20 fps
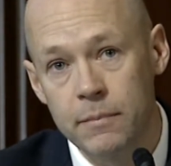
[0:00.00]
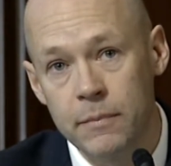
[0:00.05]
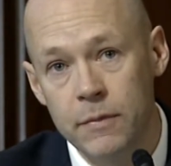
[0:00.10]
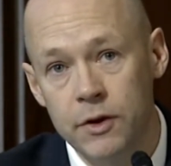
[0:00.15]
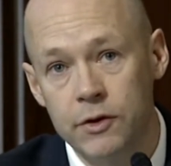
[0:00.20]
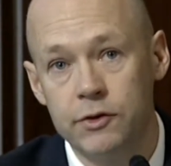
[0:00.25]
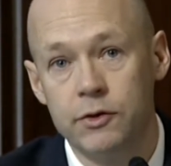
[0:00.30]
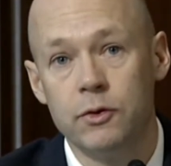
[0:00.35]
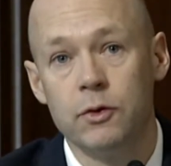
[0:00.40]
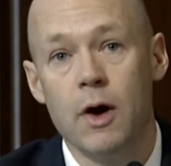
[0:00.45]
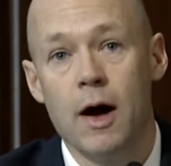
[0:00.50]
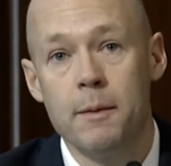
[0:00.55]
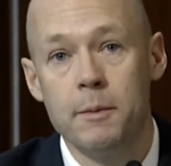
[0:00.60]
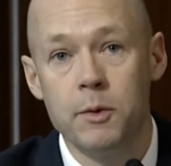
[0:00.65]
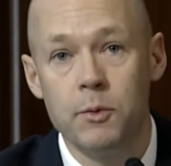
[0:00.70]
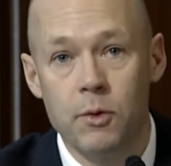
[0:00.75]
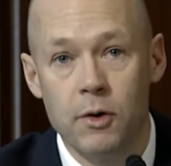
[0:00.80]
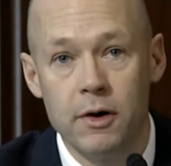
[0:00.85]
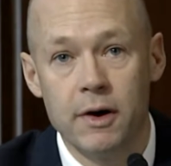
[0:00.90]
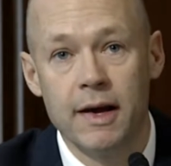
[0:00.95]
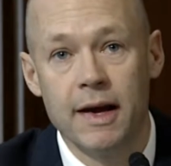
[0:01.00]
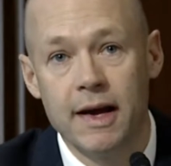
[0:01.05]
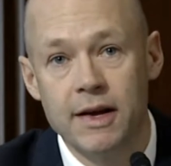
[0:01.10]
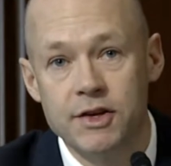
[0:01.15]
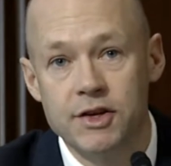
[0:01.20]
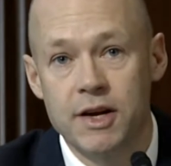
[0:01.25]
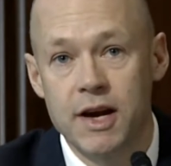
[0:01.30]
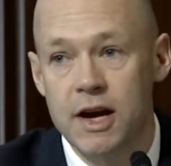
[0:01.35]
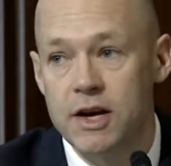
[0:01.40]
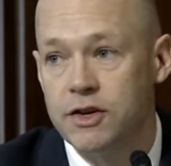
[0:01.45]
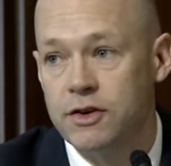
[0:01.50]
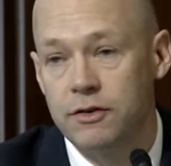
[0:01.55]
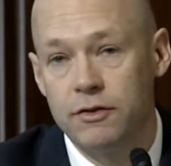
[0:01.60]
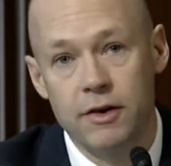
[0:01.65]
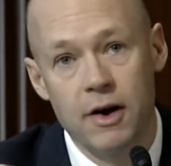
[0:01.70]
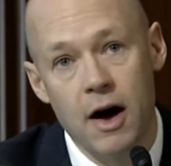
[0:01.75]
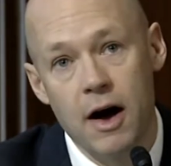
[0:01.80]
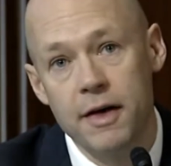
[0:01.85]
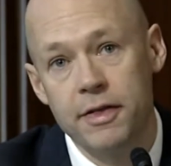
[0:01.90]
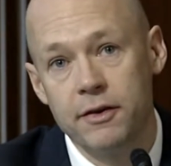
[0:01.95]
the Tsunami Warning Education
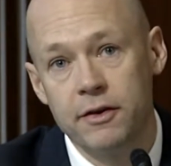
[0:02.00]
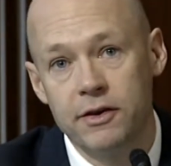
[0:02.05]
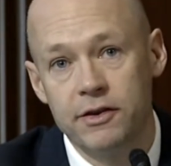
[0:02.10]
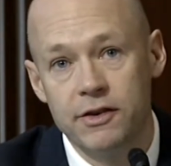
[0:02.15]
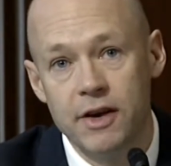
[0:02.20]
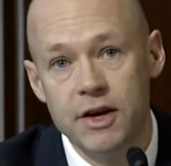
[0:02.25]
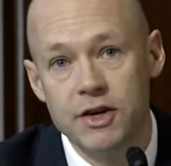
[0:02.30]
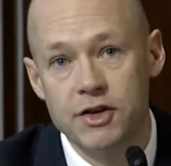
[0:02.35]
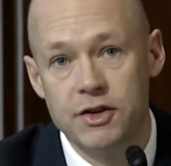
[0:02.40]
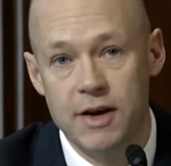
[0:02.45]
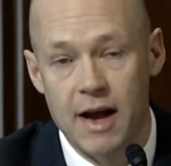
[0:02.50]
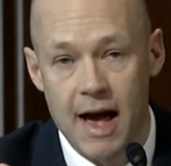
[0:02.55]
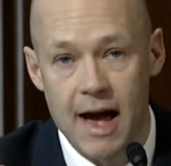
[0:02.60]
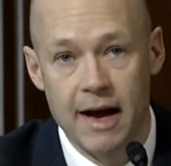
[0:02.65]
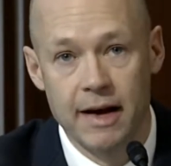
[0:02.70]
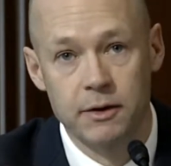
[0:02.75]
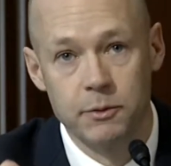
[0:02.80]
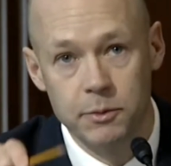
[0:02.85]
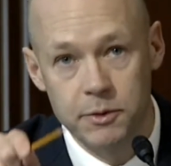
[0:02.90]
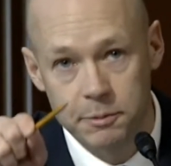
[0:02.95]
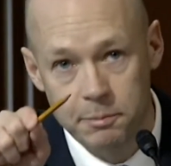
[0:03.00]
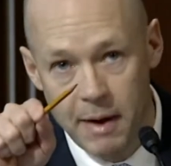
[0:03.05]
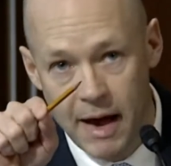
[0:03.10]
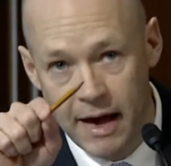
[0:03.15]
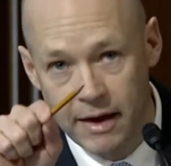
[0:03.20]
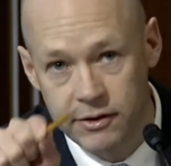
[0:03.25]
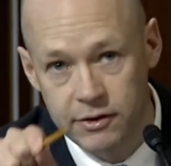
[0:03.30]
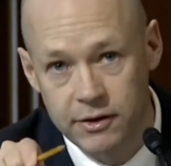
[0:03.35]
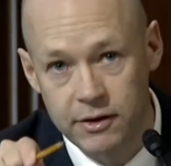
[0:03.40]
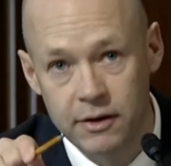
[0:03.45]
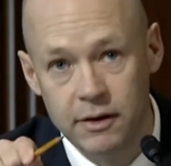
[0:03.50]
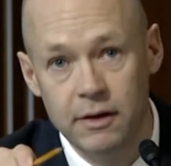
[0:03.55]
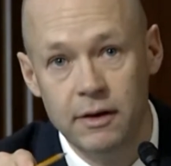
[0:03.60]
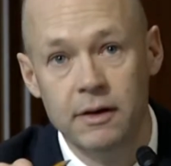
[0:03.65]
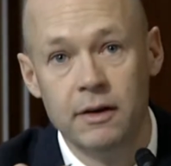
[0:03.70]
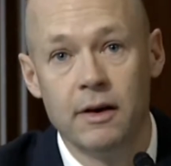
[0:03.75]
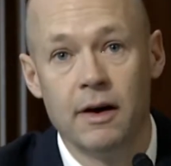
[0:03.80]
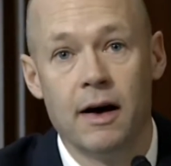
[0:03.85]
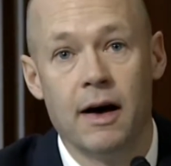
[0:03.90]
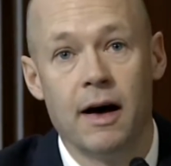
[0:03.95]
Reauthorization Act was passed
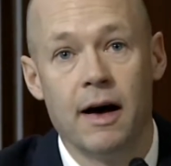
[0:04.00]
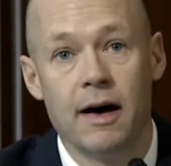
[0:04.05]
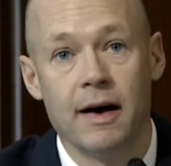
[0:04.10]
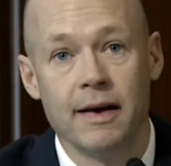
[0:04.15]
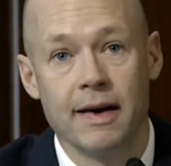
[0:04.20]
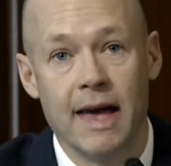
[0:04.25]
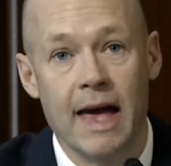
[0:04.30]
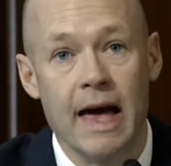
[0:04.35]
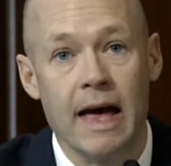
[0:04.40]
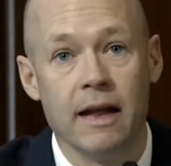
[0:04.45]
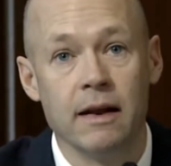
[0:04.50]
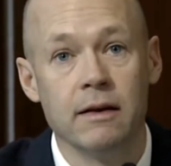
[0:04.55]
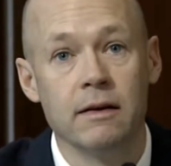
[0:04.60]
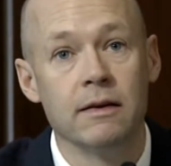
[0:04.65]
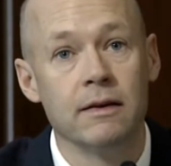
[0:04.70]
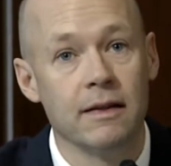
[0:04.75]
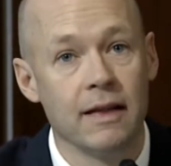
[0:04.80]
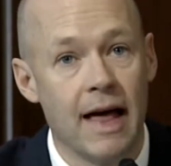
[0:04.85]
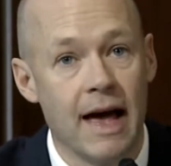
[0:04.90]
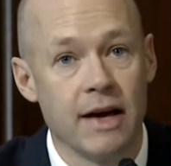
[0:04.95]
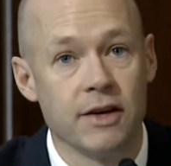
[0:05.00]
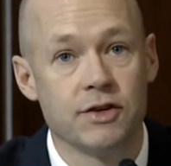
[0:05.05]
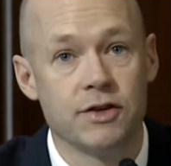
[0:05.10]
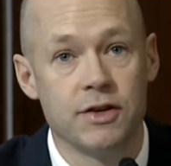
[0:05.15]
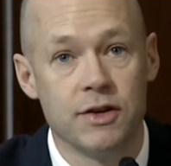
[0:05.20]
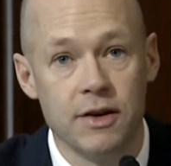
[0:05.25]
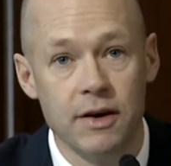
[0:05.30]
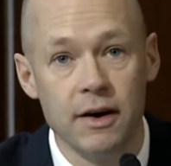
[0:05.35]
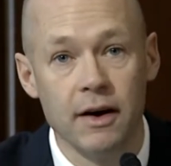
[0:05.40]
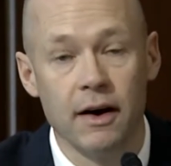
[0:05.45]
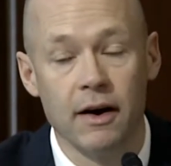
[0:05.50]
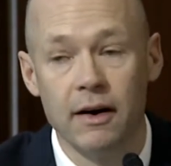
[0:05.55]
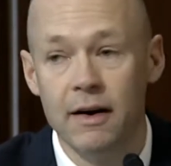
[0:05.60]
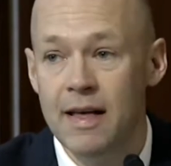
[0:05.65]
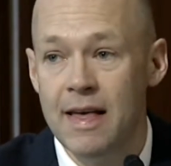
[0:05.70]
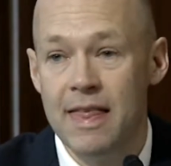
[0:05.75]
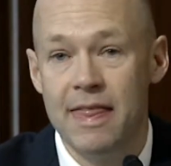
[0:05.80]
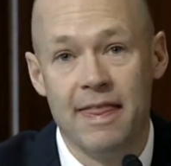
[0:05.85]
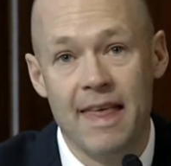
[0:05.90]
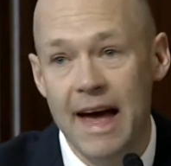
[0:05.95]
again last year.
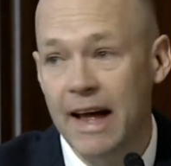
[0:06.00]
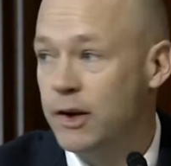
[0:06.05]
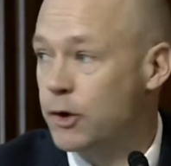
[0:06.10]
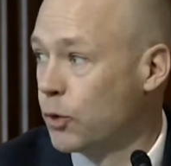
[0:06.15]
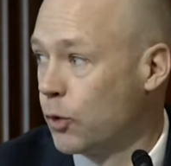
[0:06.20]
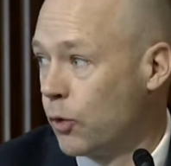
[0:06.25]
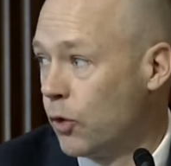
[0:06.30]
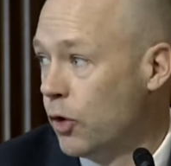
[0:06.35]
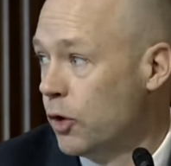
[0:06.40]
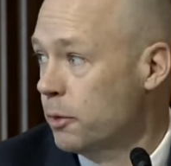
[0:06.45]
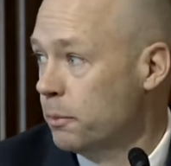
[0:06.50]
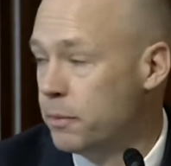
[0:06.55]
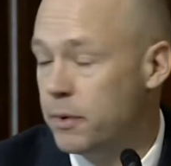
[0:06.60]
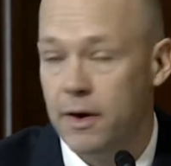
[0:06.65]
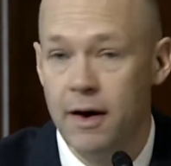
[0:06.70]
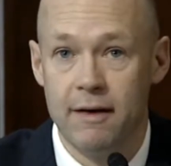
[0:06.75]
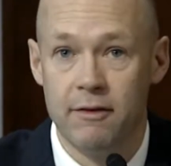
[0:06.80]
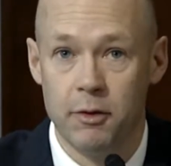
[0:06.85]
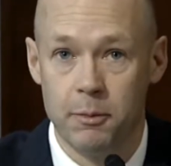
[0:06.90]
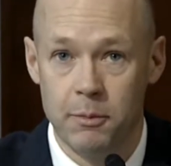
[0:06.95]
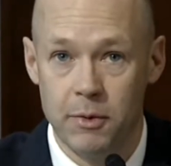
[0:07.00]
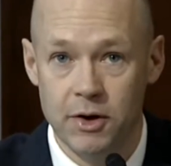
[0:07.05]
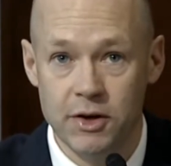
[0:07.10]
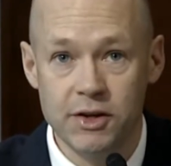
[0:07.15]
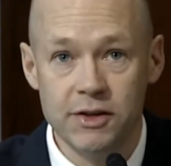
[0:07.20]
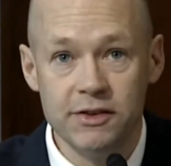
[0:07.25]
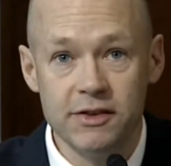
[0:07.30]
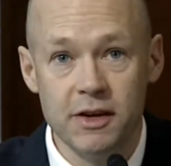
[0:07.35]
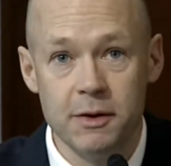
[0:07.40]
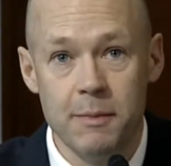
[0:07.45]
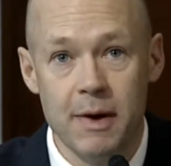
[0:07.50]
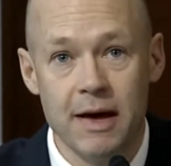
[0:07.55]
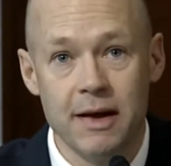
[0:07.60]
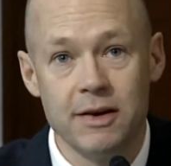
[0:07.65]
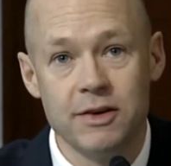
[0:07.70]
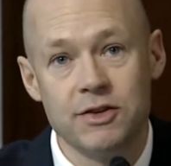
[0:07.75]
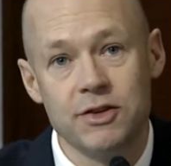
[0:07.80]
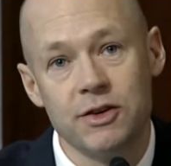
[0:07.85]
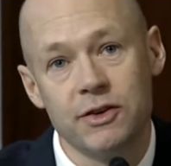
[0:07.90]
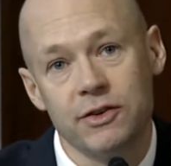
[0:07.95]
That group of emergency
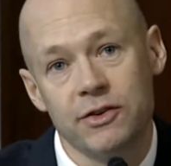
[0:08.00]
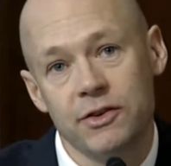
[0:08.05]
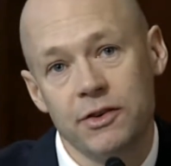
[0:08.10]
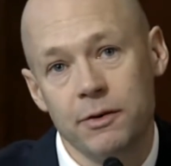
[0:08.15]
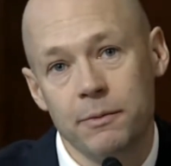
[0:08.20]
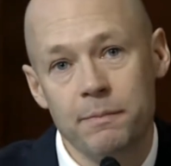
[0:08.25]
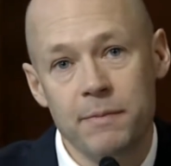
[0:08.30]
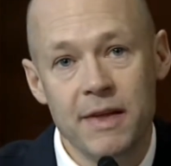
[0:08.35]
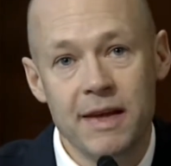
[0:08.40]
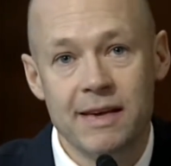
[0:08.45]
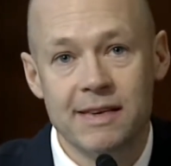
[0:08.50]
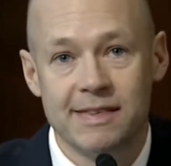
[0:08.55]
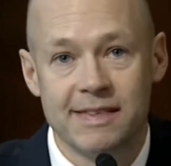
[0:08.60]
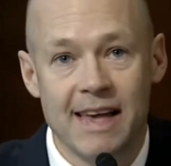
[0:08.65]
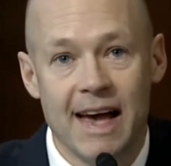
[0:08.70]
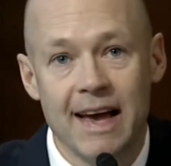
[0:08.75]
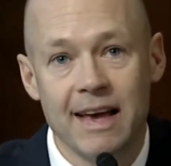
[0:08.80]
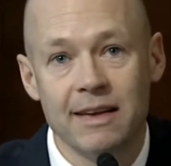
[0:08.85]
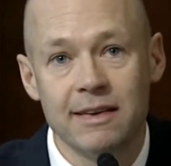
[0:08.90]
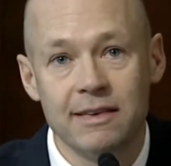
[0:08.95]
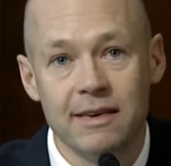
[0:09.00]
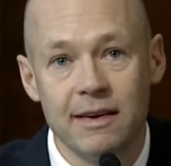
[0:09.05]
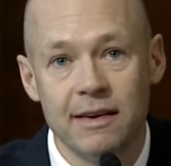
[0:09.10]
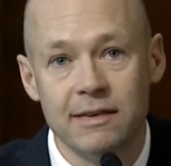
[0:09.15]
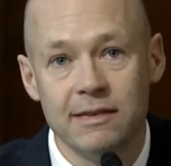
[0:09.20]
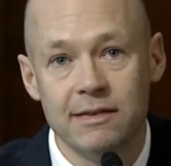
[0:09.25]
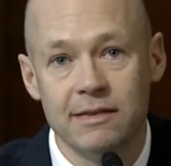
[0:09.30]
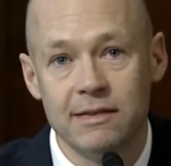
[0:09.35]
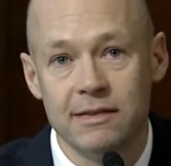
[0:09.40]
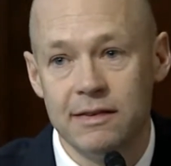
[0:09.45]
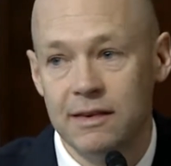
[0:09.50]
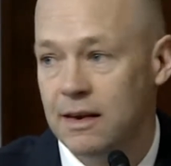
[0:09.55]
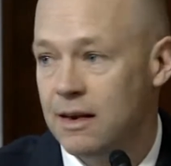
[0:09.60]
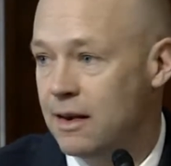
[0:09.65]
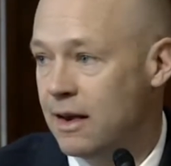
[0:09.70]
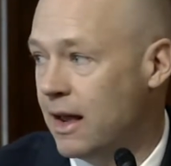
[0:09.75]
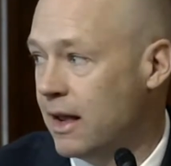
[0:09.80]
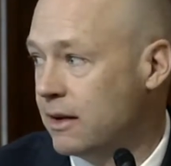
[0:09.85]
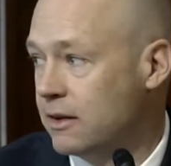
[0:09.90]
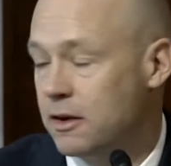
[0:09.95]
managers, scientists,
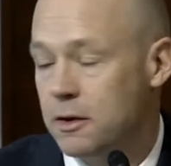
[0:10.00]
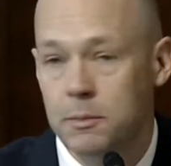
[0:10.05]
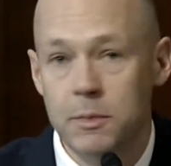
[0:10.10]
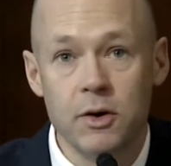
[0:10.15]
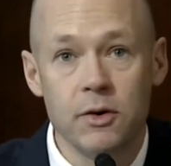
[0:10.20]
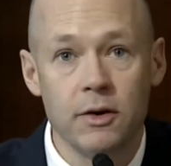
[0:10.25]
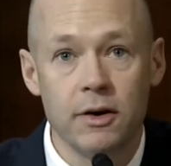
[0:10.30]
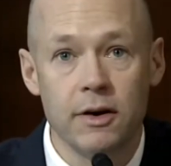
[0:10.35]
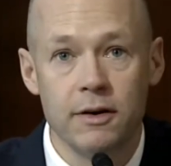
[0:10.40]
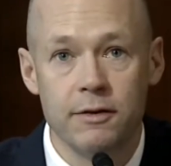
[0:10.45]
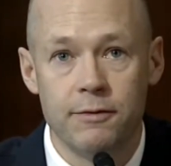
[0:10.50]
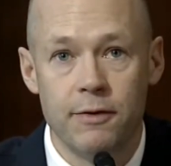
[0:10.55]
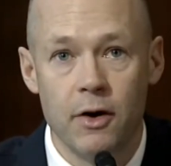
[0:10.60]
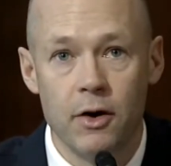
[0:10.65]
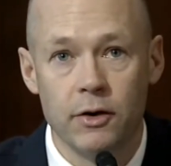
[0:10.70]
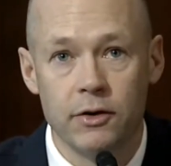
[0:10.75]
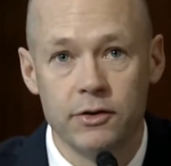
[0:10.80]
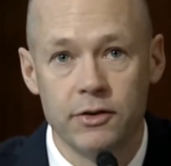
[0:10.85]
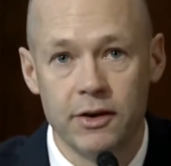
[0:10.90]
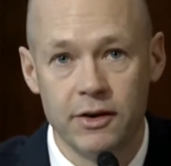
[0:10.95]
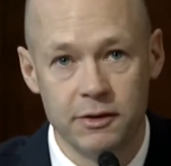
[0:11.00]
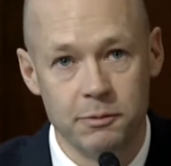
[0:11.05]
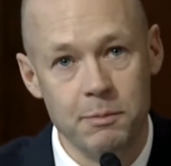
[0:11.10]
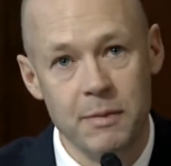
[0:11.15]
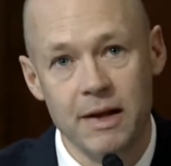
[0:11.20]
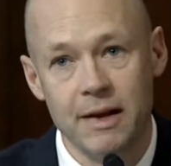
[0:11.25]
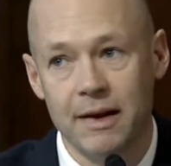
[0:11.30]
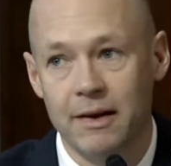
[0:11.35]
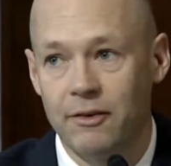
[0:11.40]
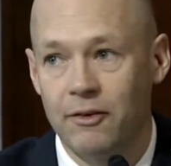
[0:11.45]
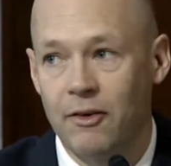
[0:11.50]
and community folks is meeting